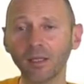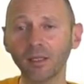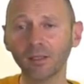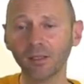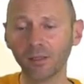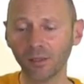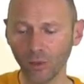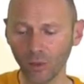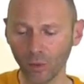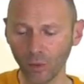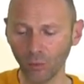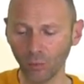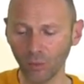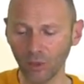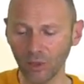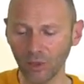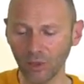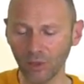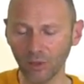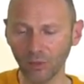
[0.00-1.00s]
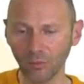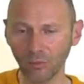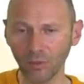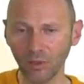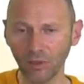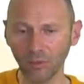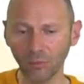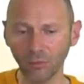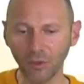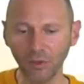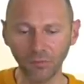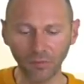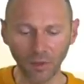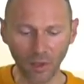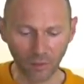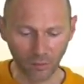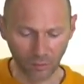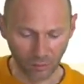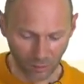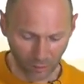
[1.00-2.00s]
So we
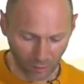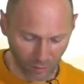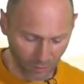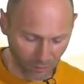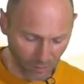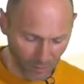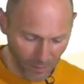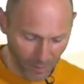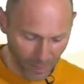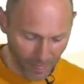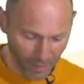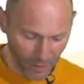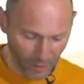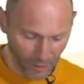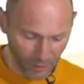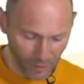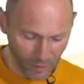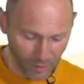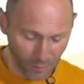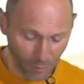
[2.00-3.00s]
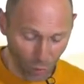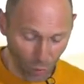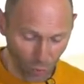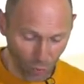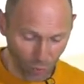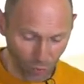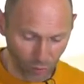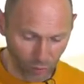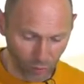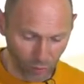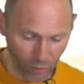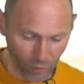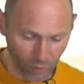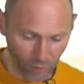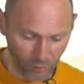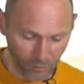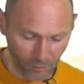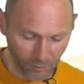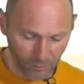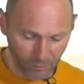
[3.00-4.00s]
found a
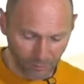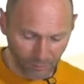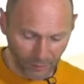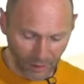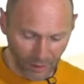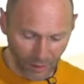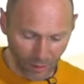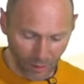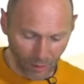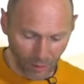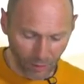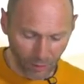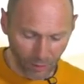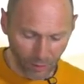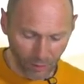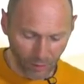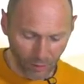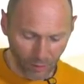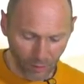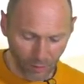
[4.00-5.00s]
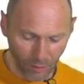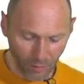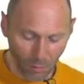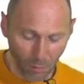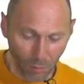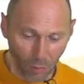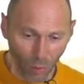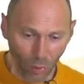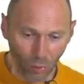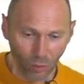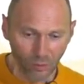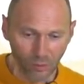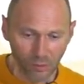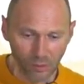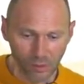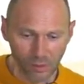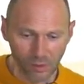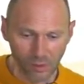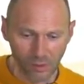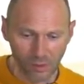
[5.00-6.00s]
small
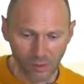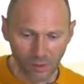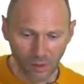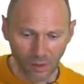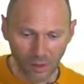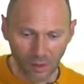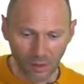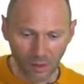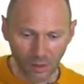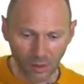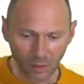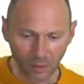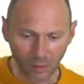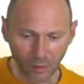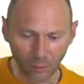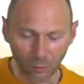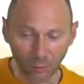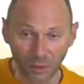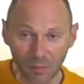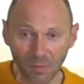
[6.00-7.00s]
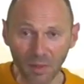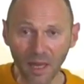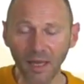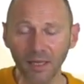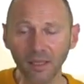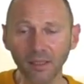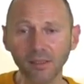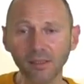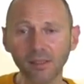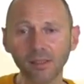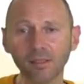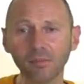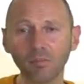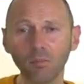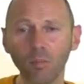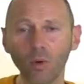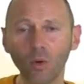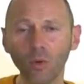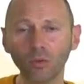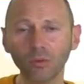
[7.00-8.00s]
bones remains,
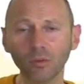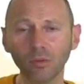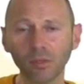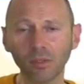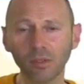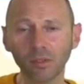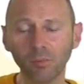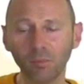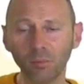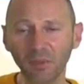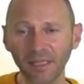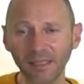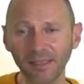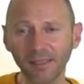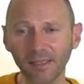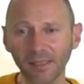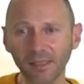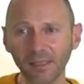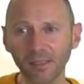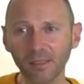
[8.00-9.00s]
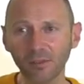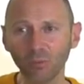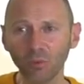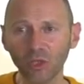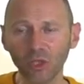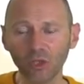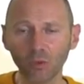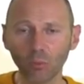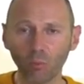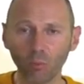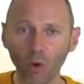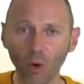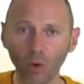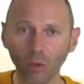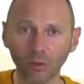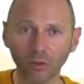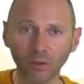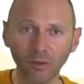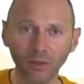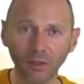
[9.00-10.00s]
bones pieces which
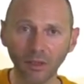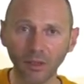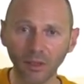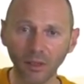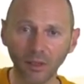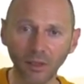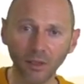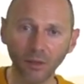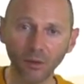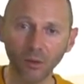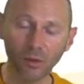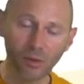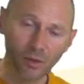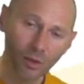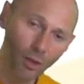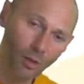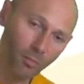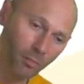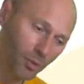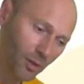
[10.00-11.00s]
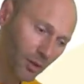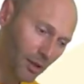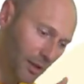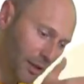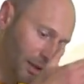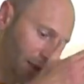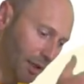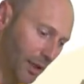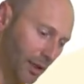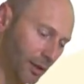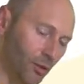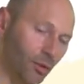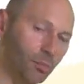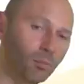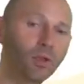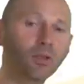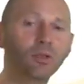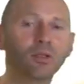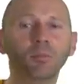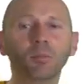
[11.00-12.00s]
rolled in the slope at the
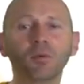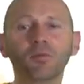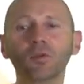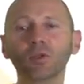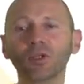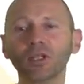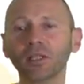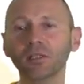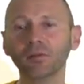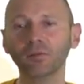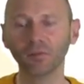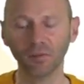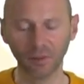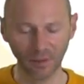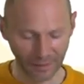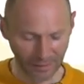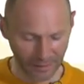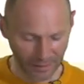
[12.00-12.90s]
bottom of the cliff.